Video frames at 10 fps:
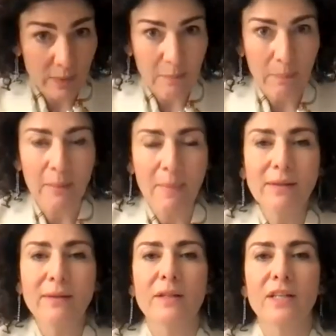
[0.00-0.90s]
been
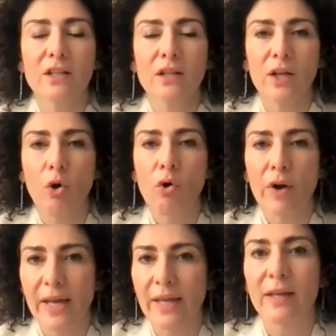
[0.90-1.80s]
implemented in Italy
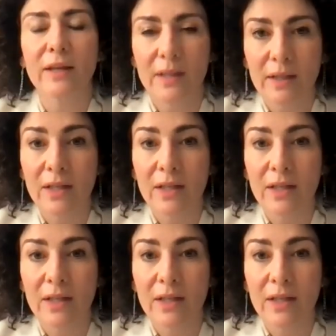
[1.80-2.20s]
or a